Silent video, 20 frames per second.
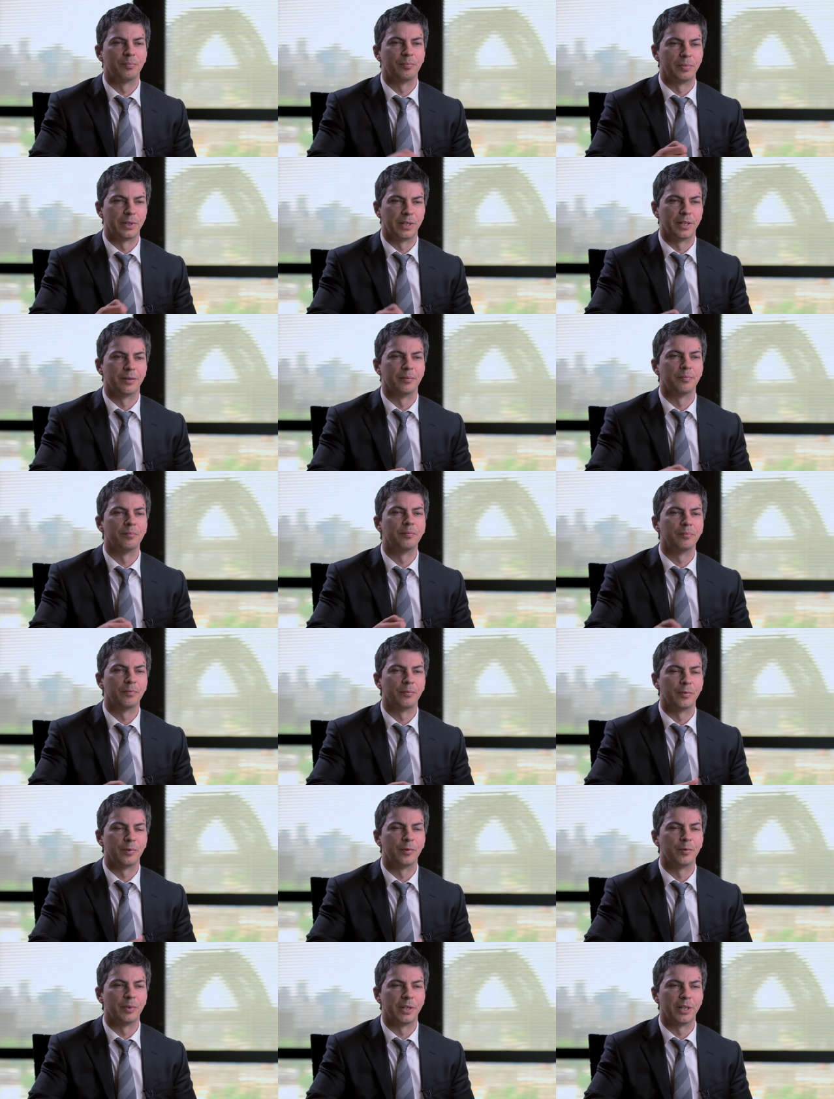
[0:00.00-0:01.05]
be
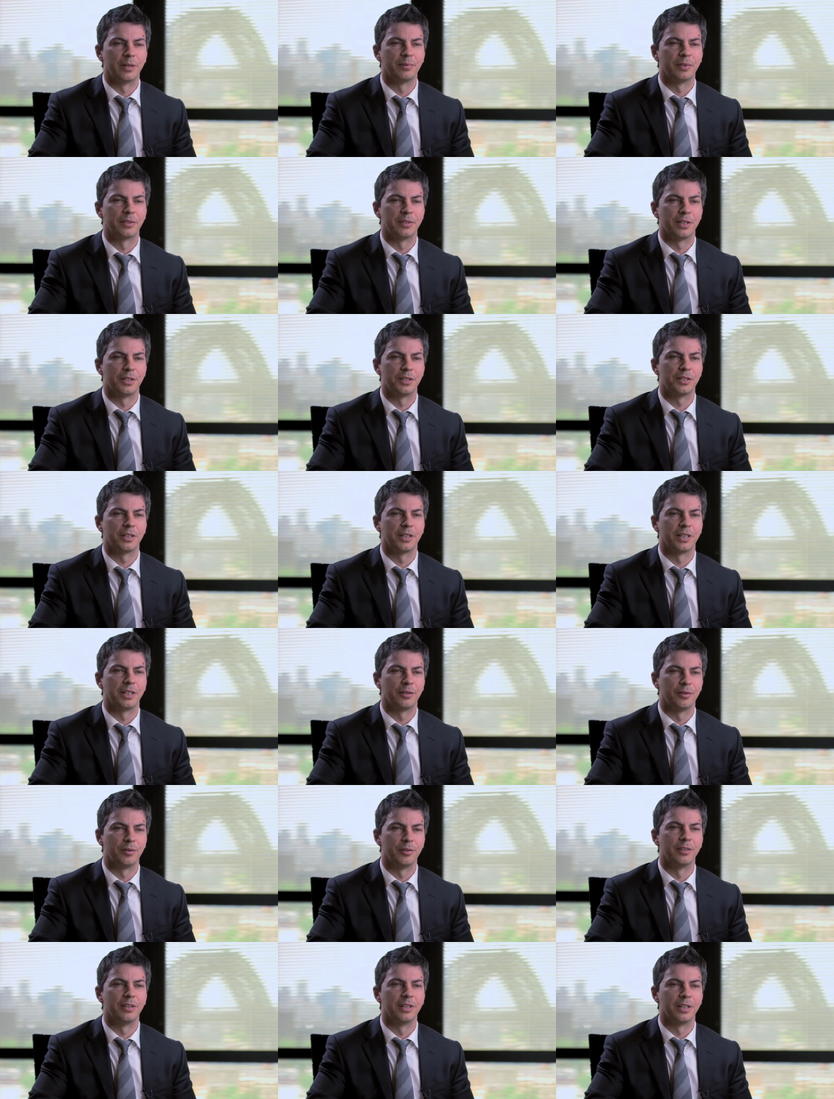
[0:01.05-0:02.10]
a potentially
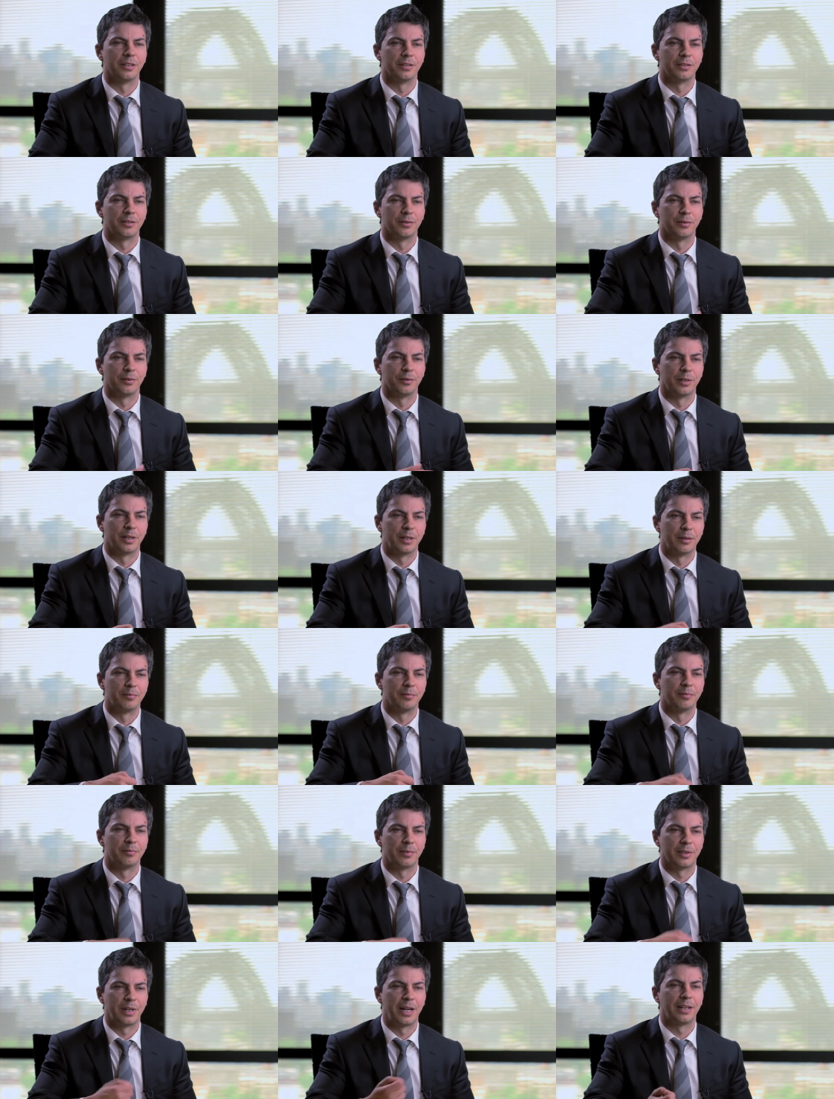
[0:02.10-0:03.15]
good thing to
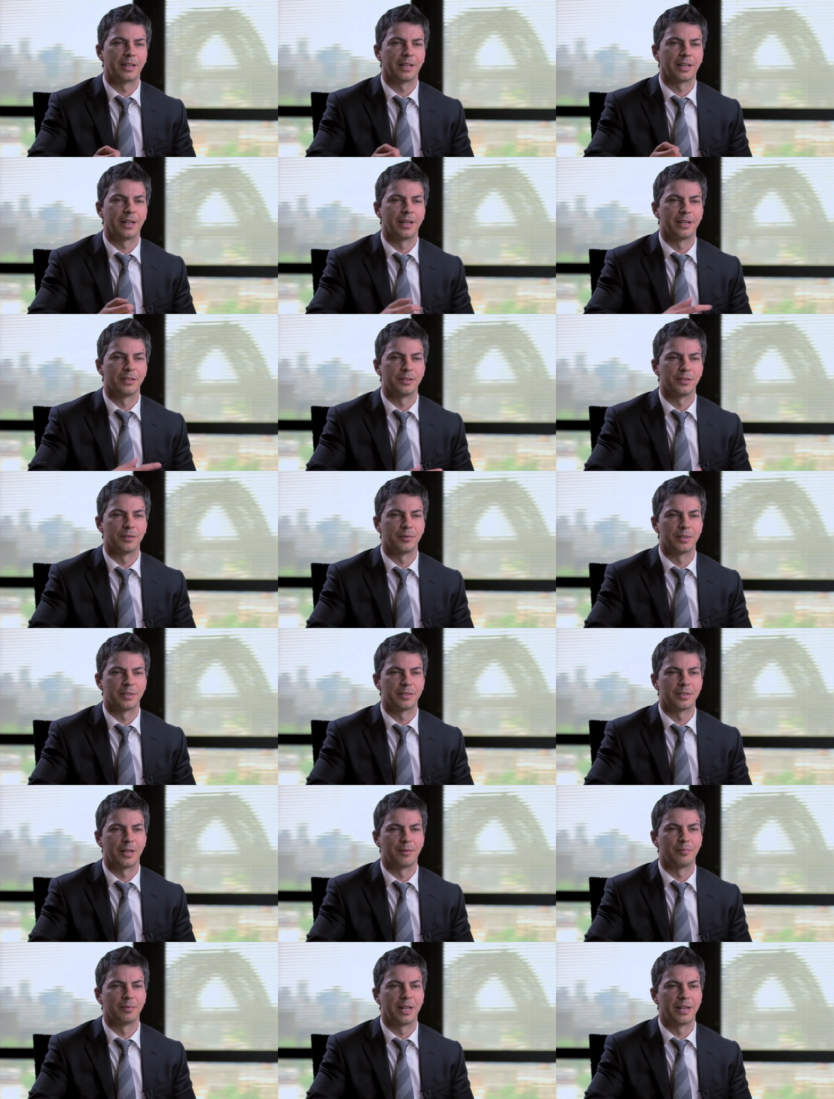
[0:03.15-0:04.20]
allocate to at
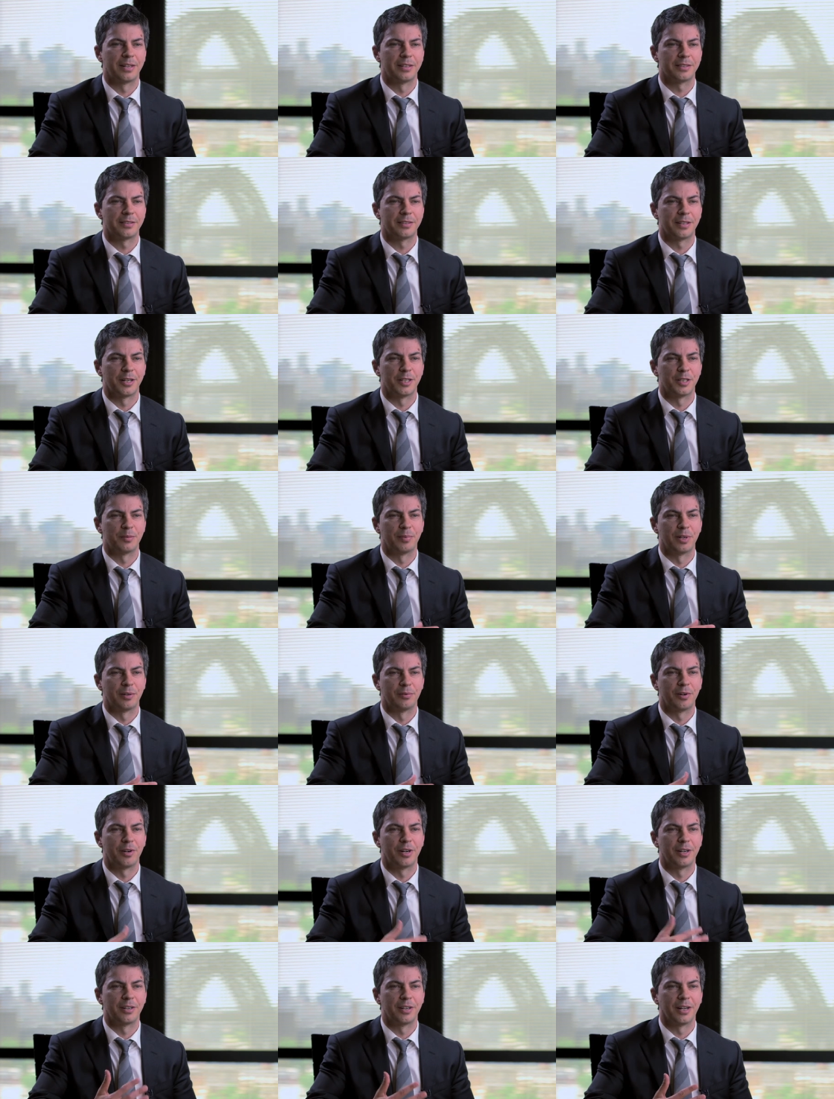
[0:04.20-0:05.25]
some later stage, but
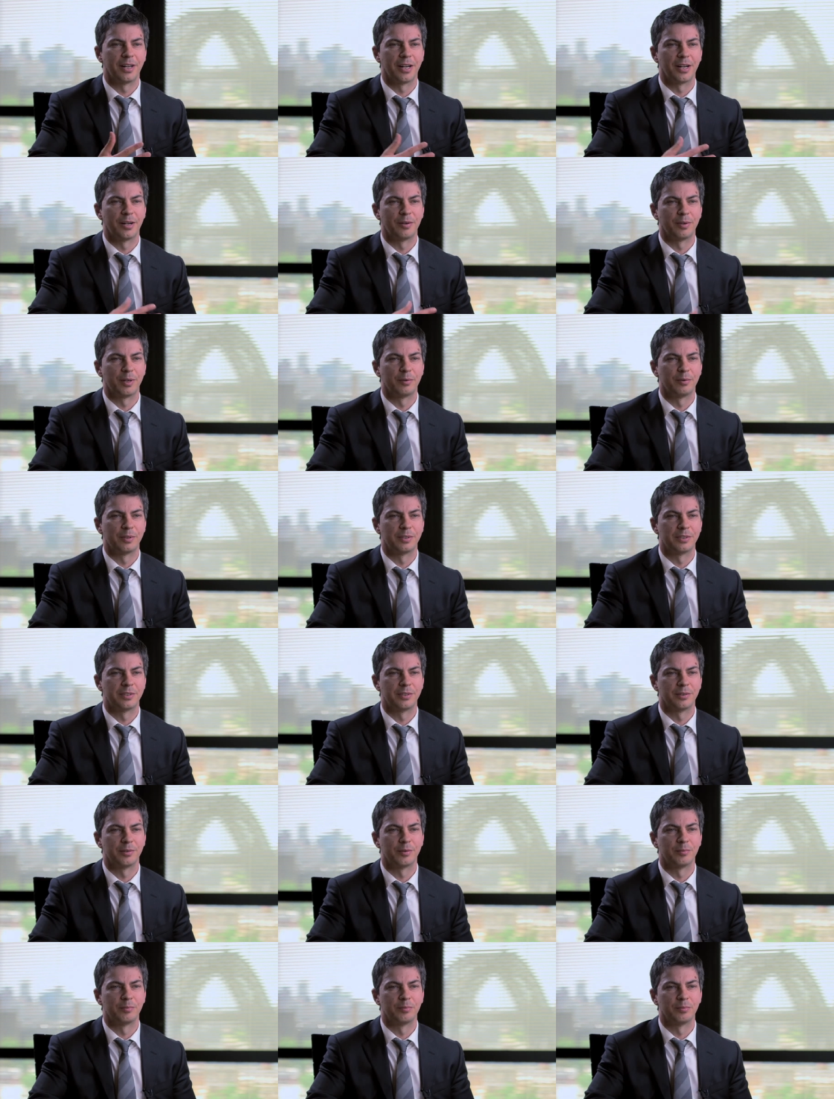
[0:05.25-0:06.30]
right now we would
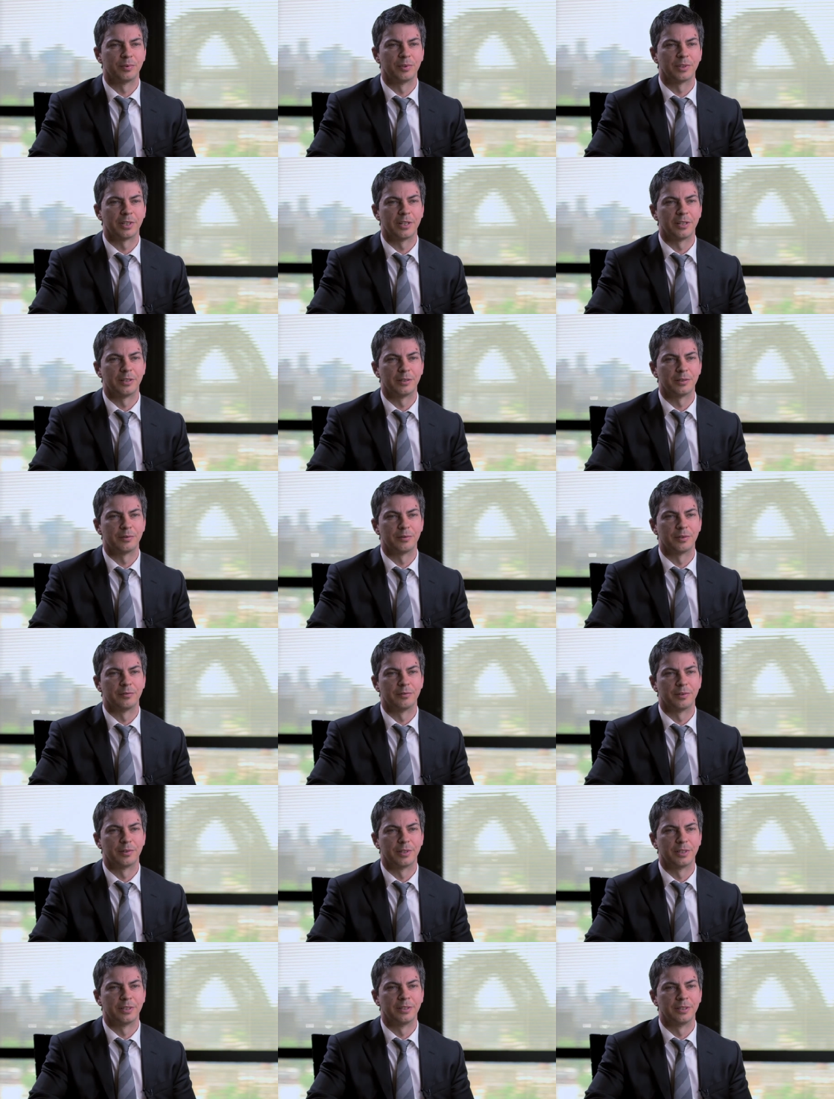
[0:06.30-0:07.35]
still looking to
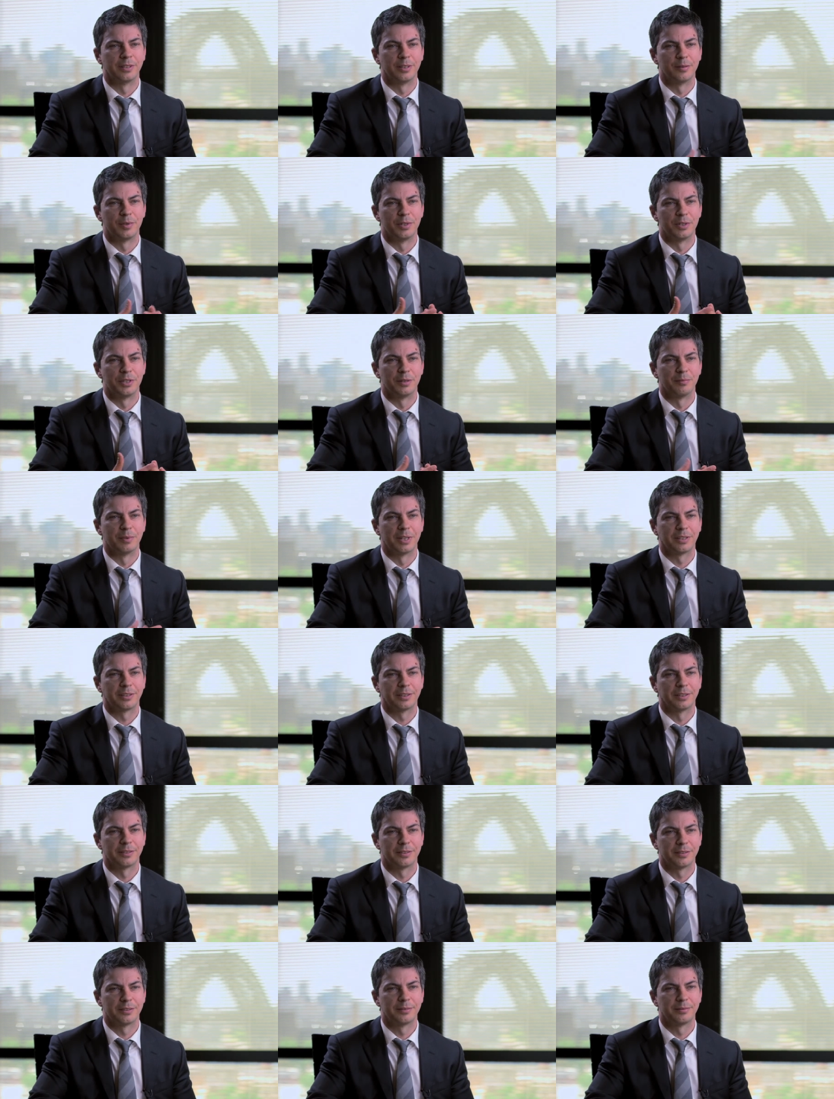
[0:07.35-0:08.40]
avoid emerging
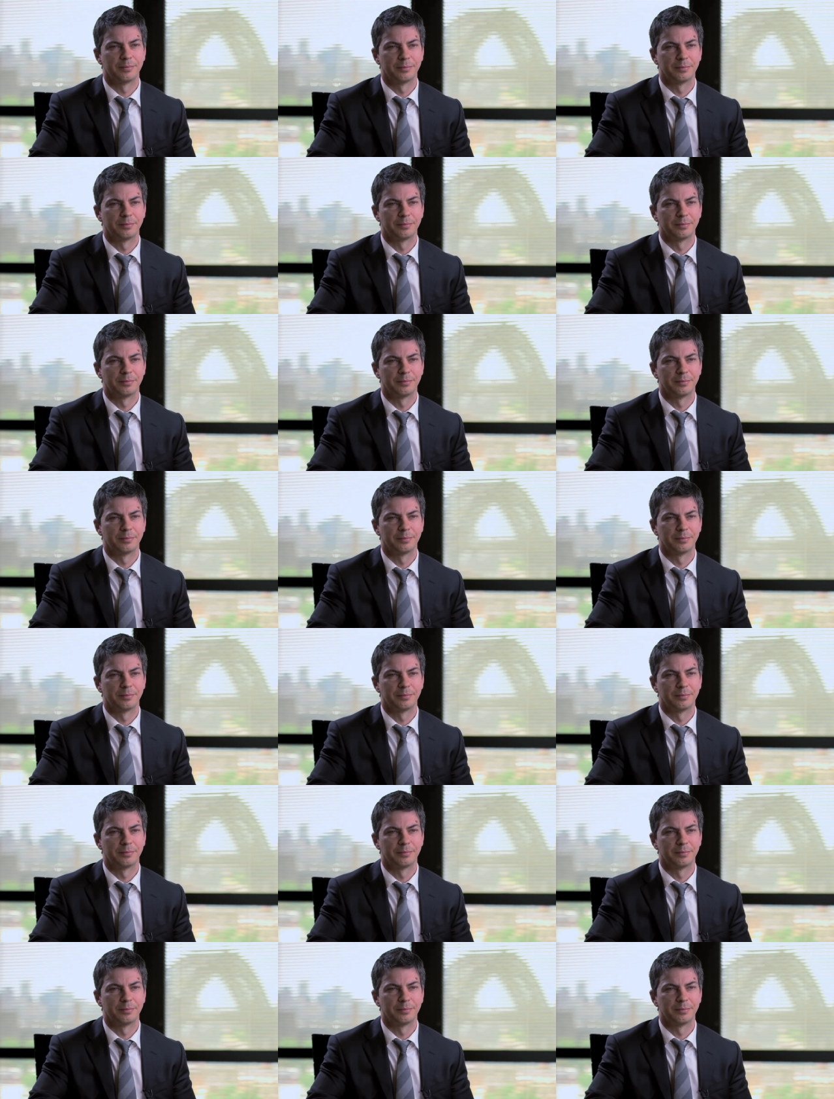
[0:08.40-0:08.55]
markets.